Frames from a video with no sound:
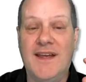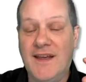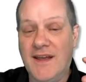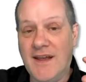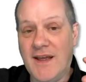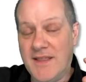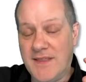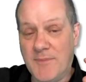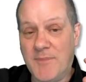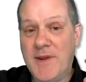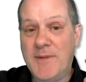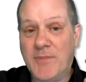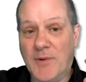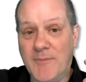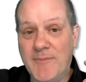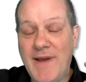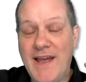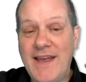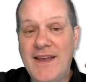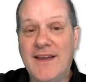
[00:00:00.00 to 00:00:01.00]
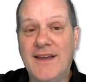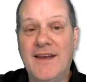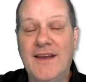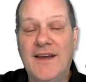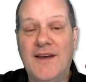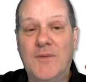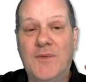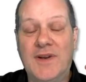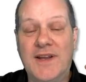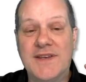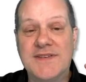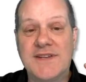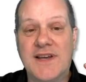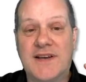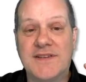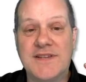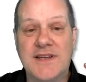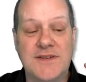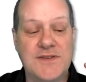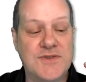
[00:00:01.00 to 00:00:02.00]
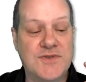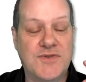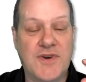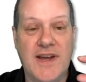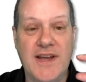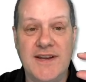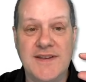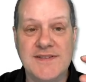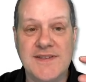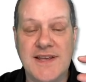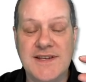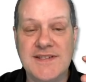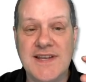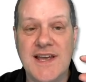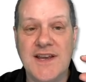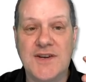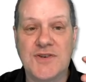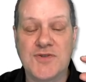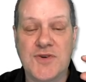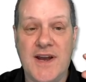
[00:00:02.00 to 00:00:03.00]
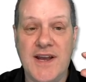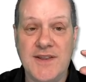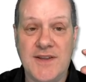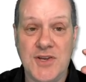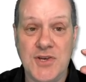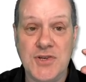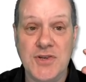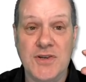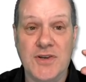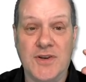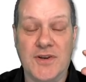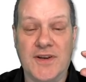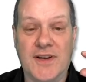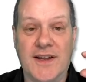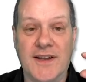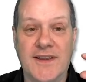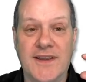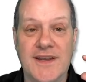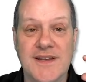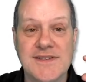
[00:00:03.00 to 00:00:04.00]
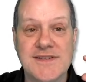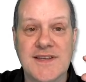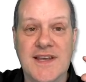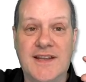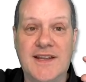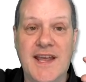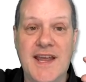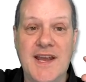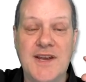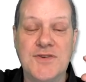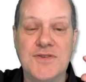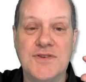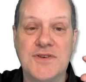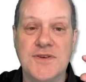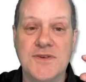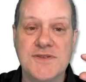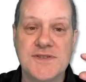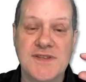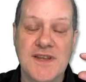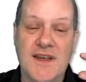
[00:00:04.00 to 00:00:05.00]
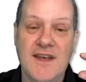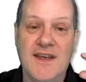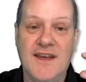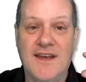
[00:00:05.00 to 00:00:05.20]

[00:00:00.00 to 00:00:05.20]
that people make when they're starting to trade is they take a trade that should look like this and they introduce